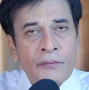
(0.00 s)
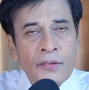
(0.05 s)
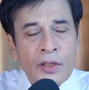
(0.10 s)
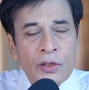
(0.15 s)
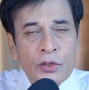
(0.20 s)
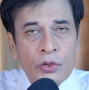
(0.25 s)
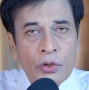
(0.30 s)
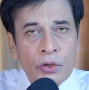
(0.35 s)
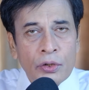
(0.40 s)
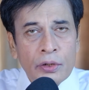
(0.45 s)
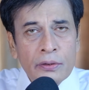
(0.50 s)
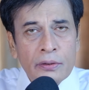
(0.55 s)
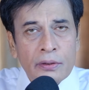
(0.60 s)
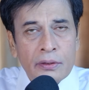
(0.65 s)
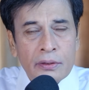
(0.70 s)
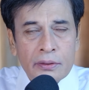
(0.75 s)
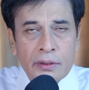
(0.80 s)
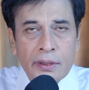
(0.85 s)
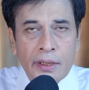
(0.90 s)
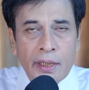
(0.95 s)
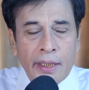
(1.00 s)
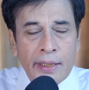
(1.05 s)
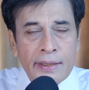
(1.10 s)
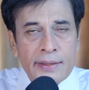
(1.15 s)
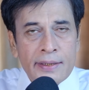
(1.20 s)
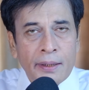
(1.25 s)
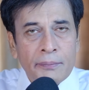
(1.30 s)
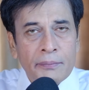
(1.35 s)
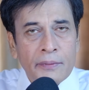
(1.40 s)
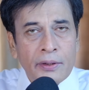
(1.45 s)
So the
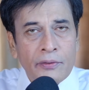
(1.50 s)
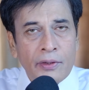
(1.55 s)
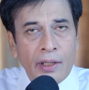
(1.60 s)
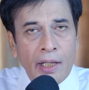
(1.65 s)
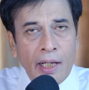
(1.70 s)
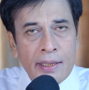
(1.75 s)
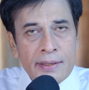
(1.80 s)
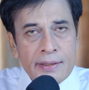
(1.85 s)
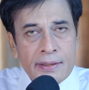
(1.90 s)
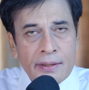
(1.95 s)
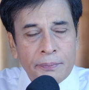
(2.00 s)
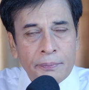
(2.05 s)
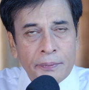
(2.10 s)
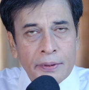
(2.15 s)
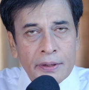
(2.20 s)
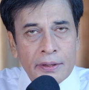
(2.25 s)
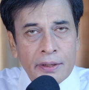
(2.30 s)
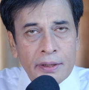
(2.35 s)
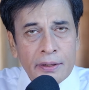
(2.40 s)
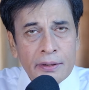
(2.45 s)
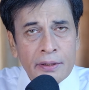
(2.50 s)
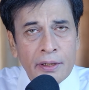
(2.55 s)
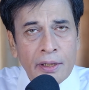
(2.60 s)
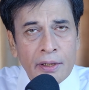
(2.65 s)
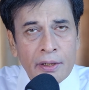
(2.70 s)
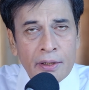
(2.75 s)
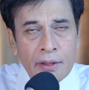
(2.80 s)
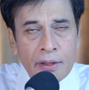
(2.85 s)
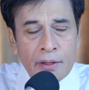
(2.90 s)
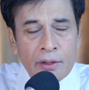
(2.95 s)
examiner will ask the patient
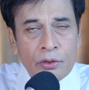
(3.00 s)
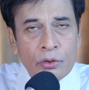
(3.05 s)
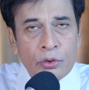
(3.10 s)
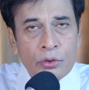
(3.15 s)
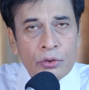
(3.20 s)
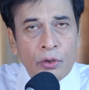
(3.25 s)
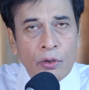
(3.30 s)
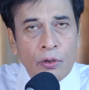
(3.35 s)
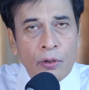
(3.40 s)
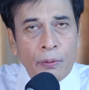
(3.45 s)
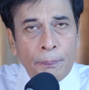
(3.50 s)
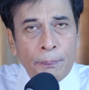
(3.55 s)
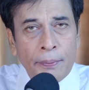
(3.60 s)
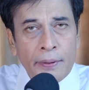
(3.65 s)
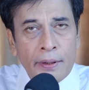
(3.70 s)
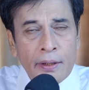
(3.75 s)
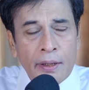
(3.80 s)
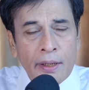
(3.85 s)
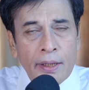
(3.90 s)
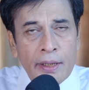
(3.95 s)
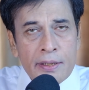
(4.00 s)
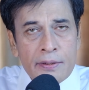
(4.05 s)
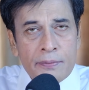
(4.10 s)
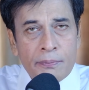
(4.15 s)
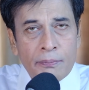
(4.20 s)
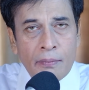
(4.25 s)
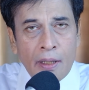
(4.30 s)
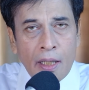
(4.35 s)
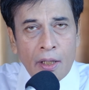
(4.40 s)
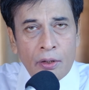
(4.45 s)
to open his
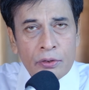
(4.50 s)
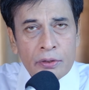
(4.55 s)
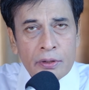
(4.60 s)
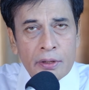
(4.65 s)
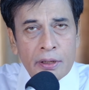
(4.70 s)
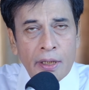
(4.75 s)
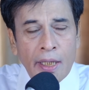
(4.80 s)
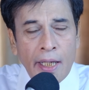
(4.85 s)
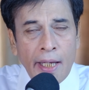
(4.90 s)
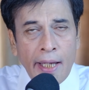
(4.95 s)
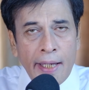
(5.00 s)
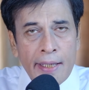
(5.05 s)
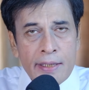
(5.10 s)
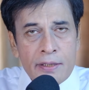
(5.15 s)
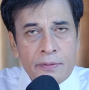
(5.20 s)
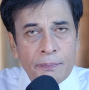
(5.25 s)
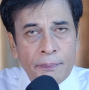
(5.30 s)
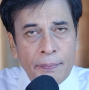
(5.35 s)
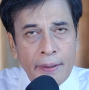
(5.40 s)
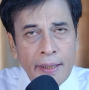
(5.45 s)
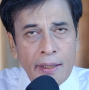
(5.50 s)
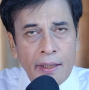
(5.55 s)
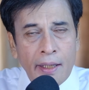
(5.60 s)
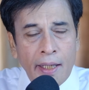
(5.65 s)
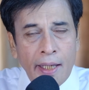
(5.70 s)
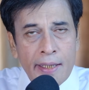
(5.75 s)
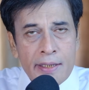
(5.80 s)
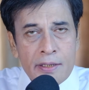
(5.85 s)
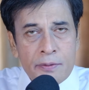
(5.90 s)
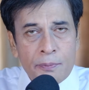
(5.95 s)
mouth as big
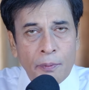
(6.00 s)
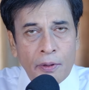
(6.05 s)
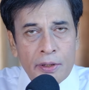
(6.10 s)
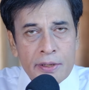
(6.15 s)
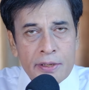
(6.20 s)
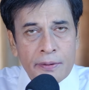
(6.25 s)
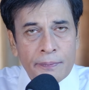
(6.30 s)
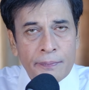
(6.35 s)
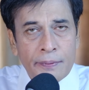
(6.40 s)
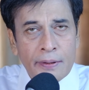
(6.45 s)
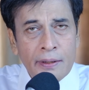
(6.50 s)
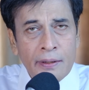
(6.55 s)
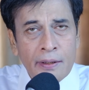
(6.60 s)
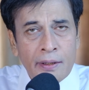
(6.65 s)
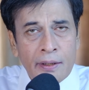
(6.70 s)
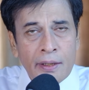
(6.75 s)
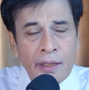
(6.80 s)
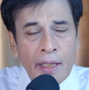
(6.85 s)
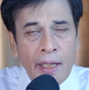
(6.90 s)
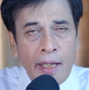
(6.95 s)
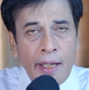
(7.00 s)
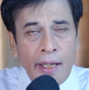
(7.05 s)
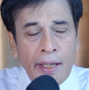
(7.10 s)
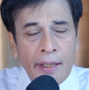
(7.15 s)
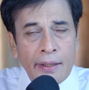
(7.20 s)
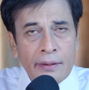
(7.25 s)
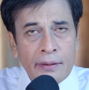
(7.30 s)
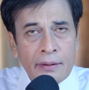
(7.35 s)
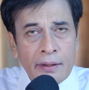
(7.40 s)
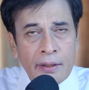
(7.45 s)
as possible,
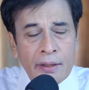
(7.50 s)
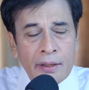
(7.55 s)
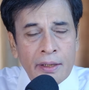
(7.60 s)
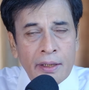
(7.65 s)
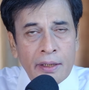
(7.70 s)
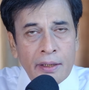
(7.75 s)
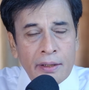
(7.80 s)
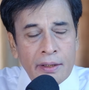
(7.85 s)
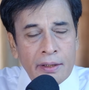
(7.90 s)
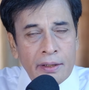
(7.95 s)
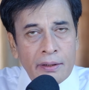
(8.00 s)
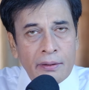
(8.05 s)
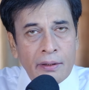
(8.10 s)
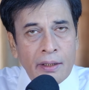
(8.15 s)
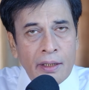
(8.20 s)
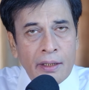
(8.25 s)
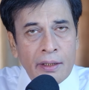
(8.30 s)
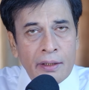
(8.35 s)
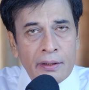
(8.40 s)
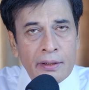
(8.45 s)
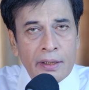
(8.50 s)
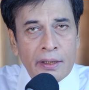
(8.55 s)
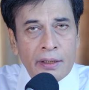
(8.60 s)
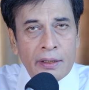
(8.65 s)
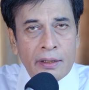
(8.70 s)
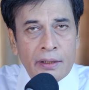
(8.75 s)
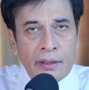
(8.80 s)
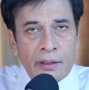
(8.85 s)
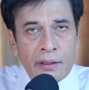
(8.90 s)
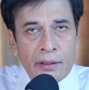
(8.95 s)
and
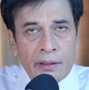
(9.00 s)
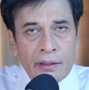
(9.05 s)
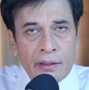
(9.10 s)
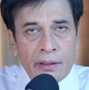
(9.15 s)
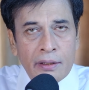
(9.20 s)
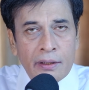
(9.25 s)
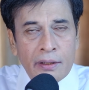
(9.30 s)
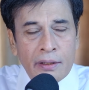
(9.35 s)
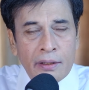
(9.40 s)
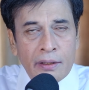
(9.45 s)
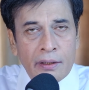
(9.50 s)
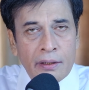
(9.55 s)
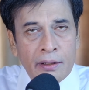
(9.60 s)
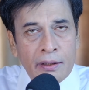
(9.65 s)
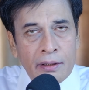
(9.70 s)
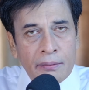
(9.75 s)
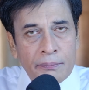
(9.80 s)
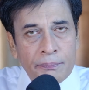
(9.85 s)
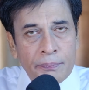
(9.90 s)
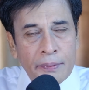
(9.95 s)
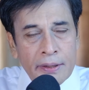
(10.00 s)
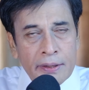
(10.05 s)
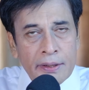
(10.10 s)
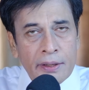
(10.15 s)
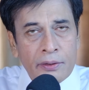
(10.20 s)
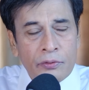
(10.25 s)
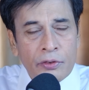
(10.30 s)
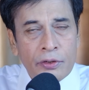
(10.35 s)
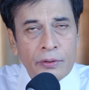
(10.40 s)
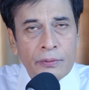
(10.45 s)
the
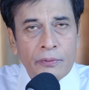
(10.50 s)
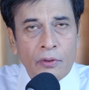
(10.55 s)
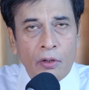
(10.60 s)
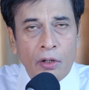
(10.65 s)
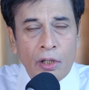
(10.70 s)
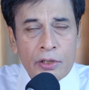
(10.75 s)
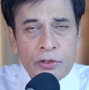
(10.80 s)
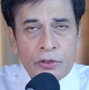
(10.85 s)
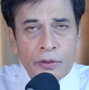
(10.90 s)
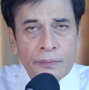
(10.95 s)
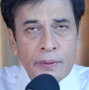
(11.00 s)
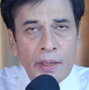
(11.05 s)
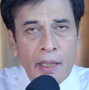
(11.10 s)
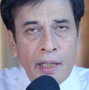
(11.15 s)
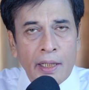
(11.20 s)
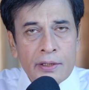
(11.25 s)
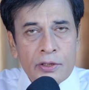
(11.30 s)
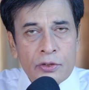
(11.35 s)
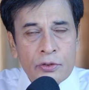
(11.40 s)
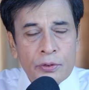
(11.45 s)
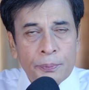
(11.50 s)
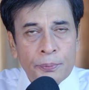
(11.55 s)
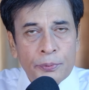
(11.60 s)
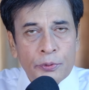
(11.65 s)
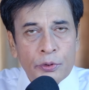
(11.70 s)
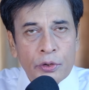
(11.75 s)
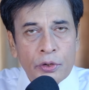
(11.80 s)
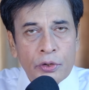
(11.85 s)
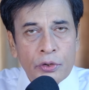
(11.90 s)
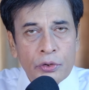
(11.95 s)
patient would also be asked to
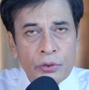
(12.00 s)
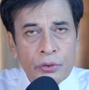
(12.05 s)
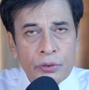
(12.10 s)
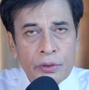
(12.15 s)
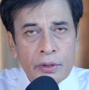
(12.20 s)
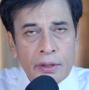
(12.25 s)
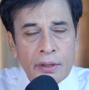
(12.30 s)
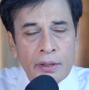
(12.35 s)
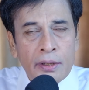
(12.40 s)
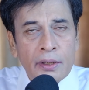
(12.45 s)
protrude